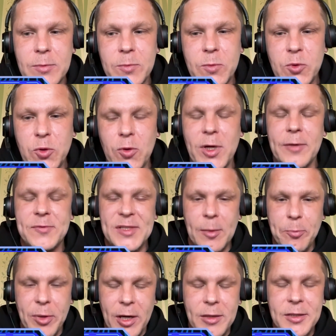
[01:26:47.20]
you have
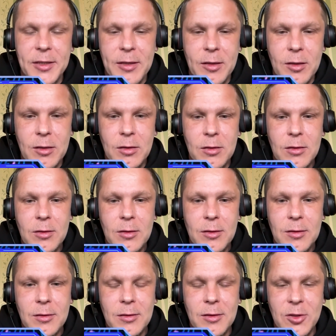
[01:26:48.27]
some practical
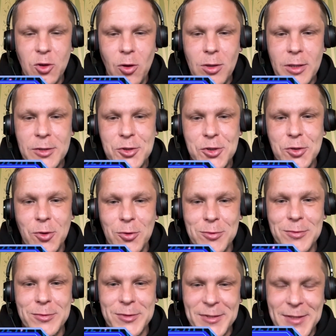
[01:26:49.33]
knowledge
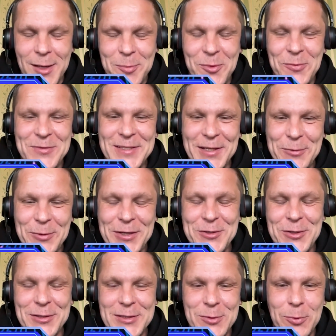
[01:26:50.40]
on some of the
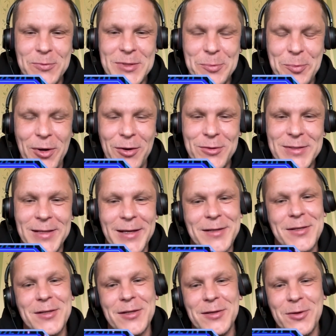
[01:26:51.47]
questions of the parts,
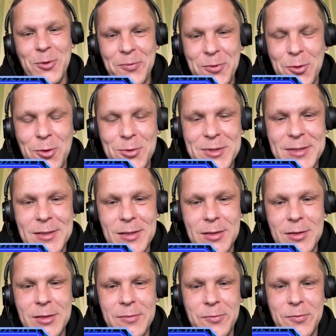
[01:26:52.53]
and of course,
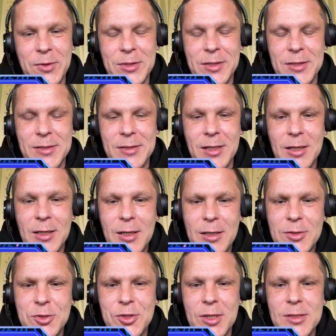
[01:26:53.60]
if it is
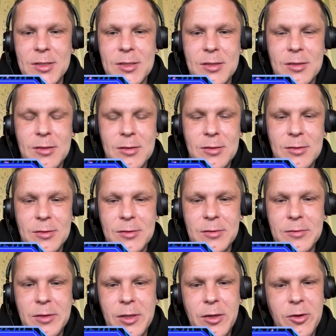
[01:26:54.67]
just
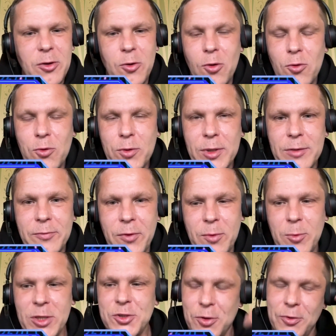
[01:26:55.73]
raw
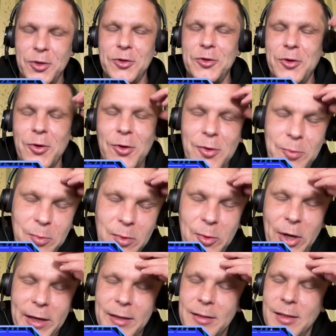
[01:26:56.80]
information in your
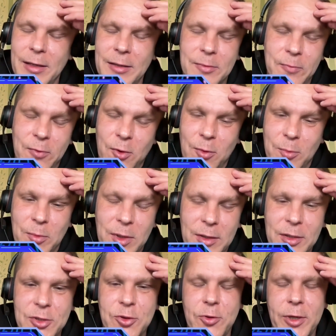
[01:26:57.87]
brain, like from
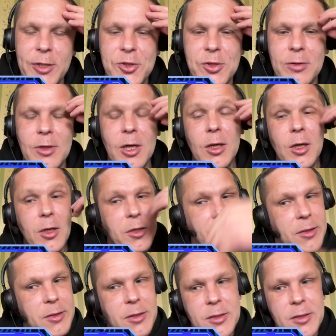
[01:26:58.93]
education, it